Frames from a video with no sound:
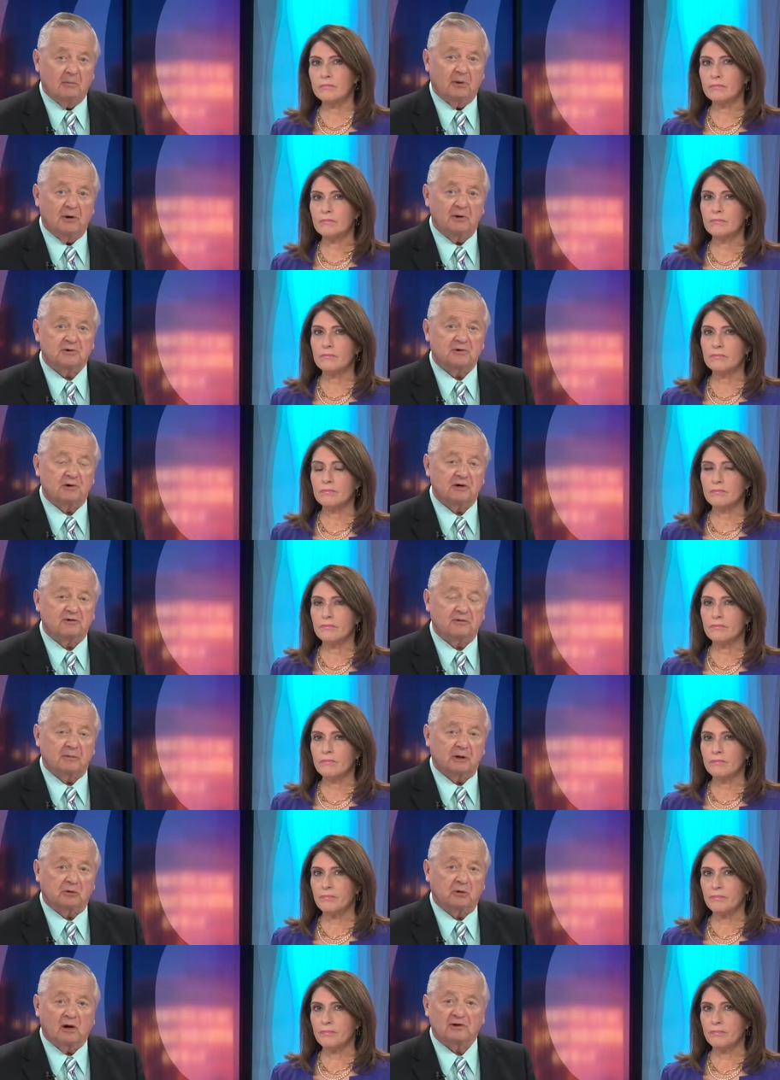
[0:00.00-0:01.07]
Speaker 1: producers from
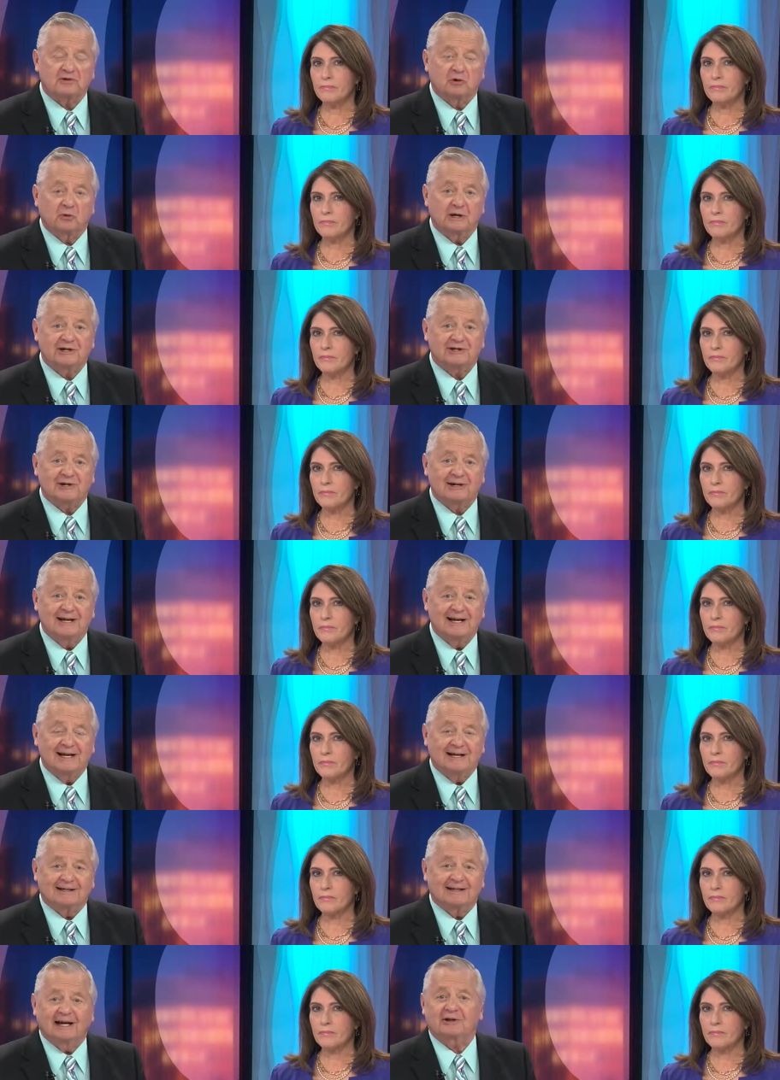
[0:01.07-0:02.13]
across the region
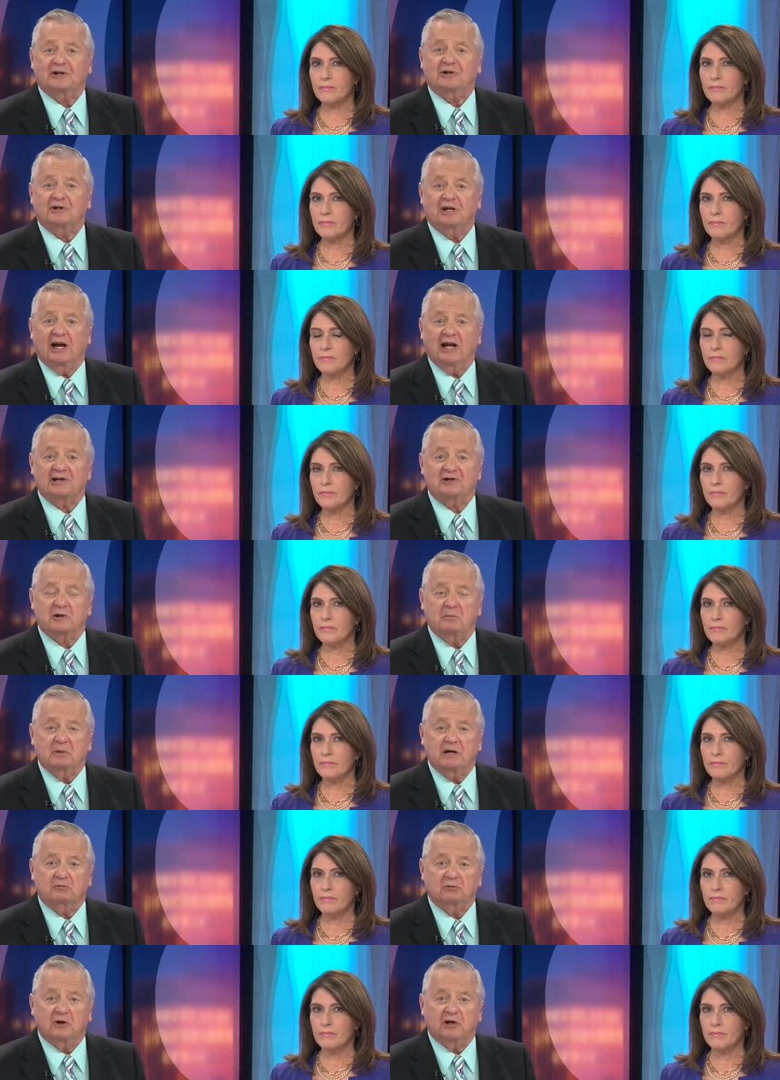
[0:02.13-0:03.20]
got the chance to
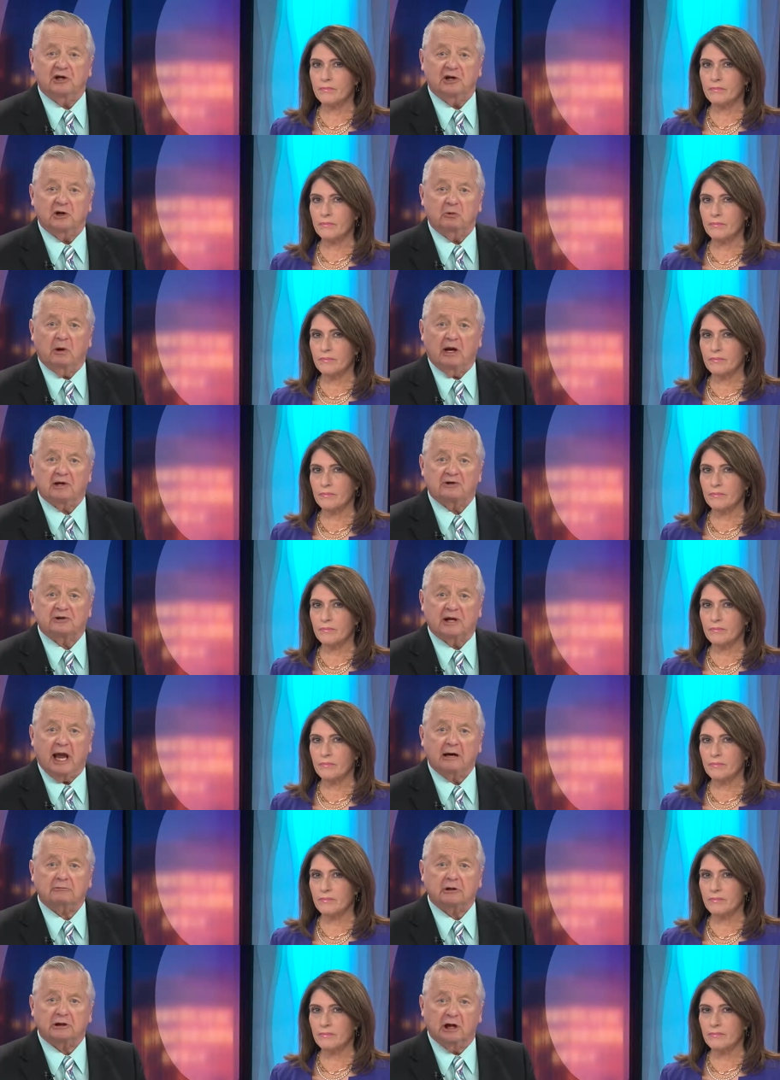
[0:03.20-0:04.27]
meet with the U.S.
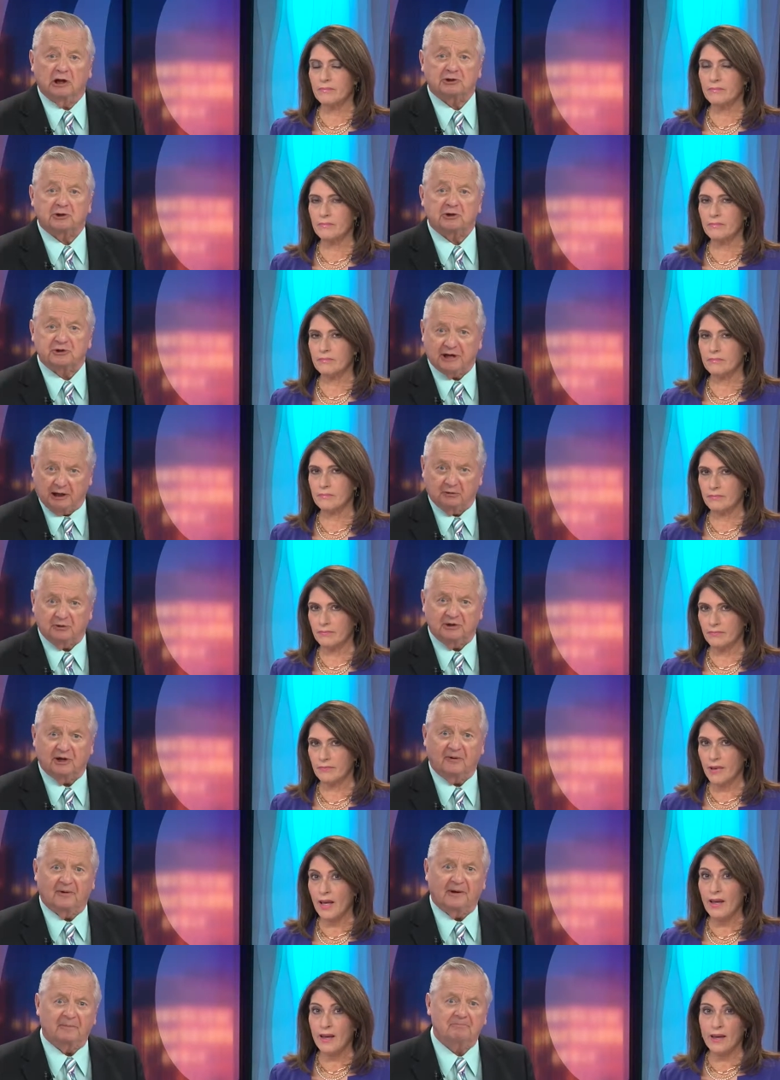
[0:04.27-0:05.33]
Agriculture
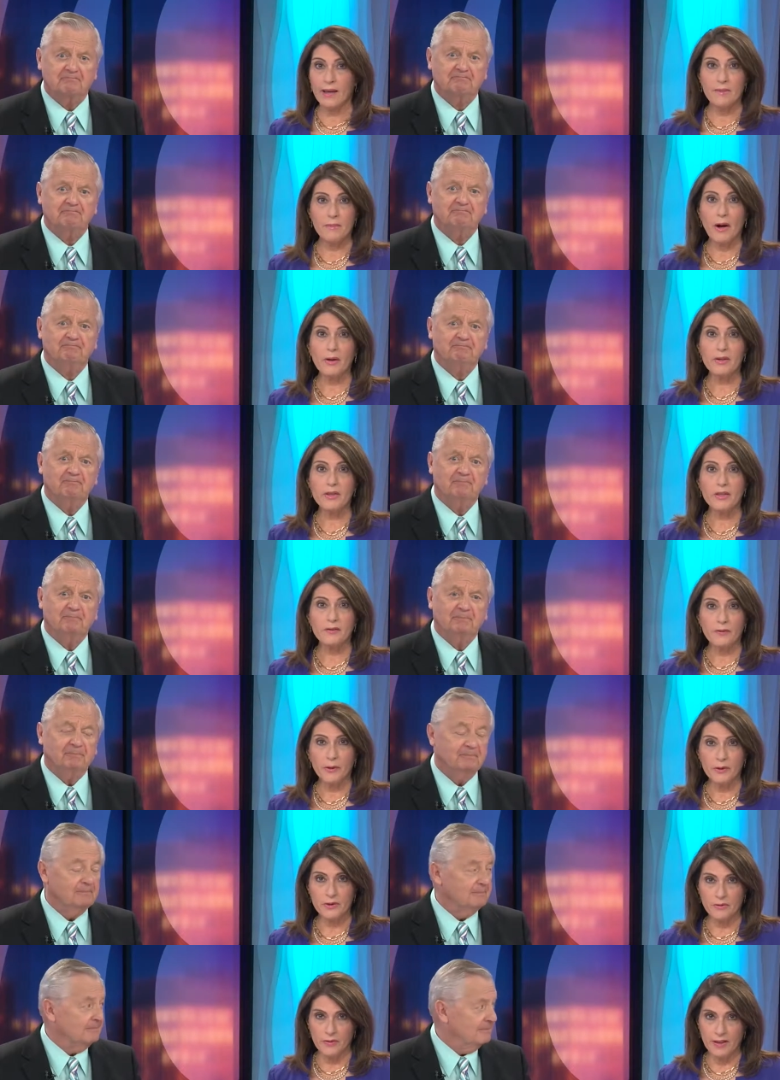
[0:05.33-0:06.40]
Secretary.
Speaker 2: It marks the
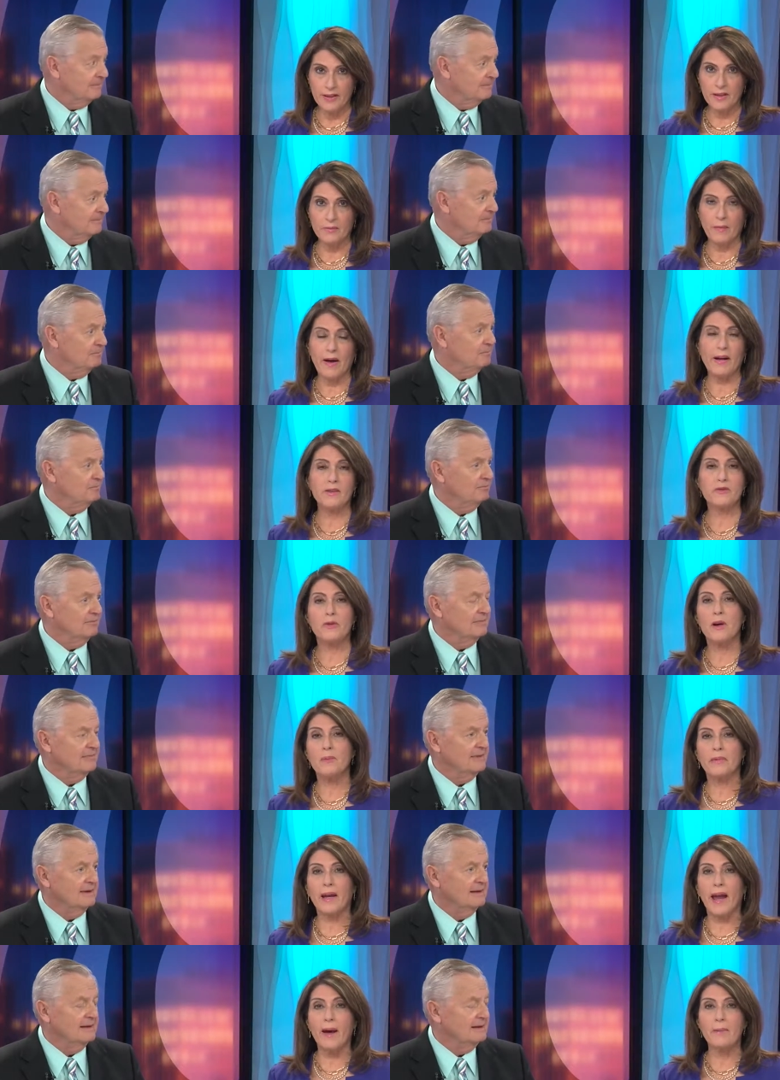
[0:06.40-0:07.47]
first visit by a
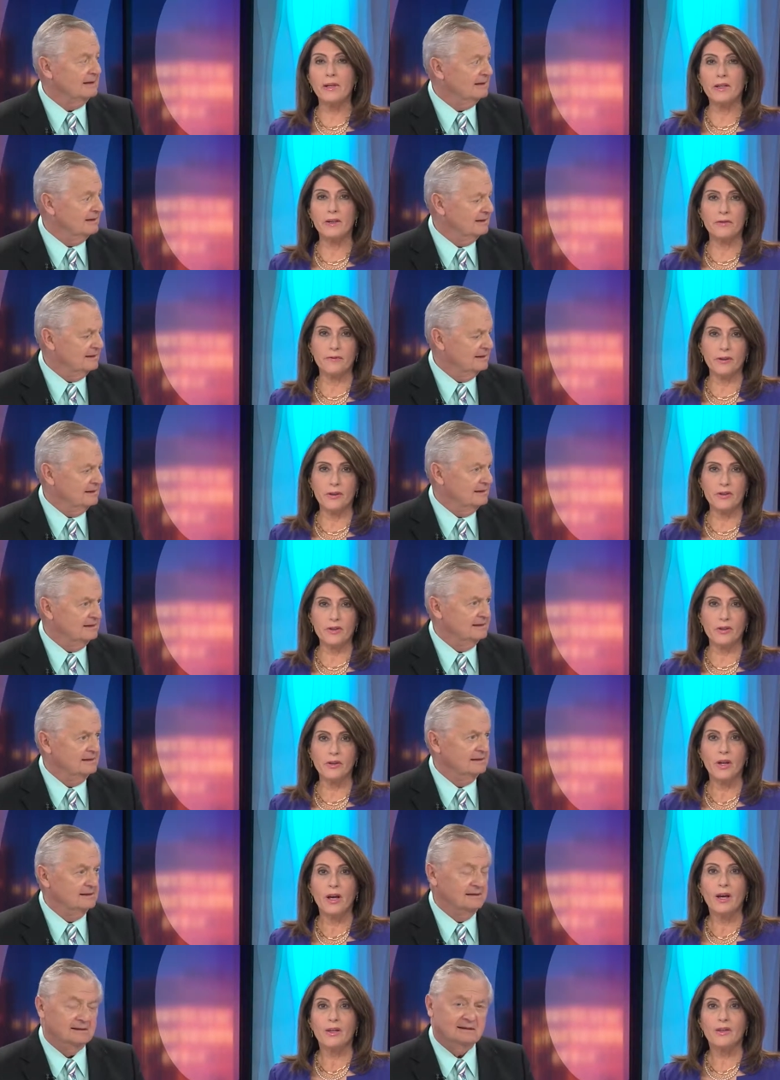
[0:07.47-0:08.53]
Trump cabinet official
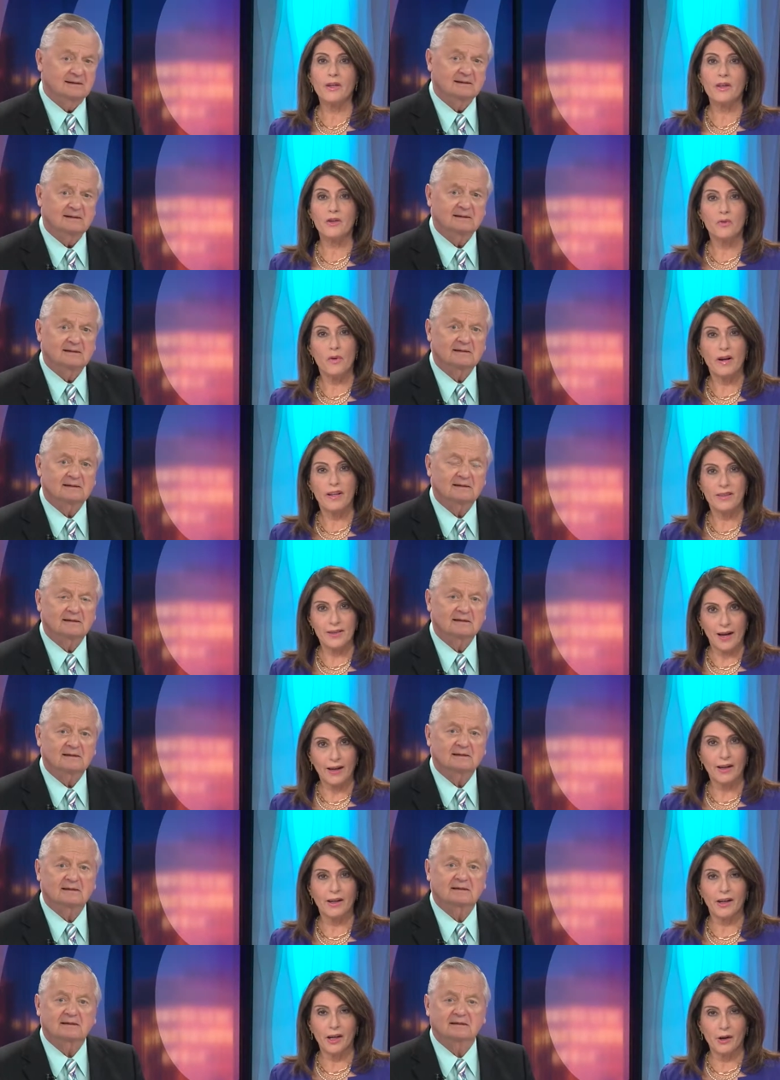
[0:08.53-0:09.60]
to the
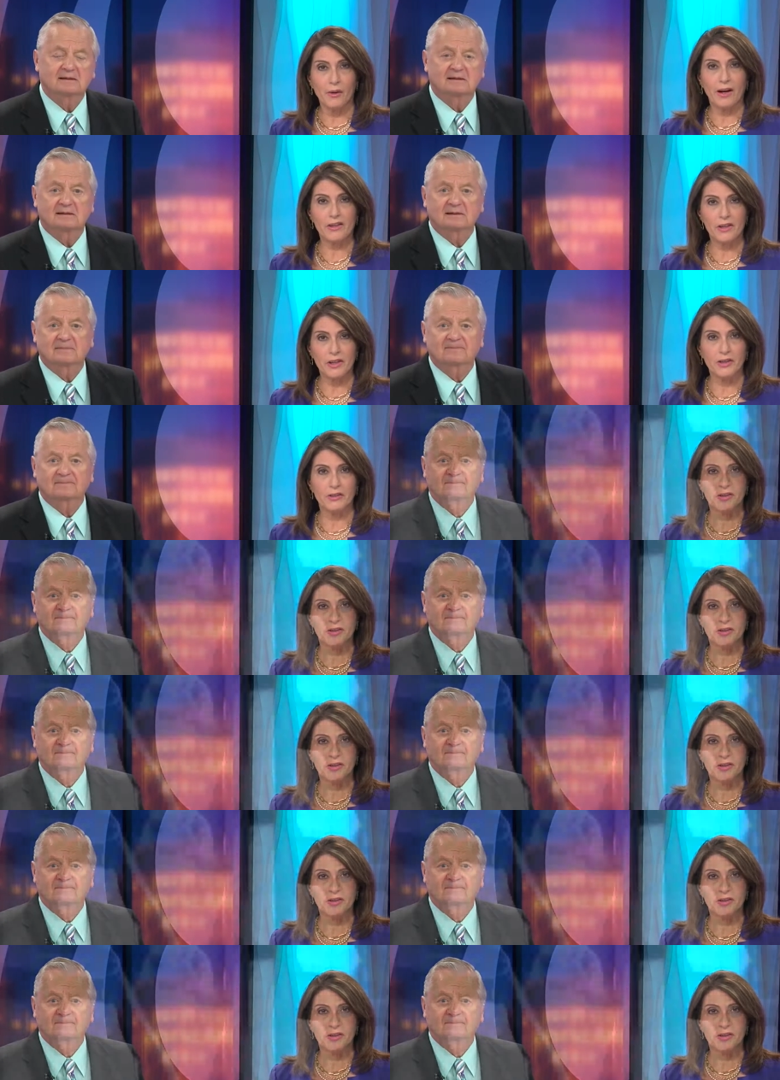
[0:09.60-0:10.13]
22nd Congressional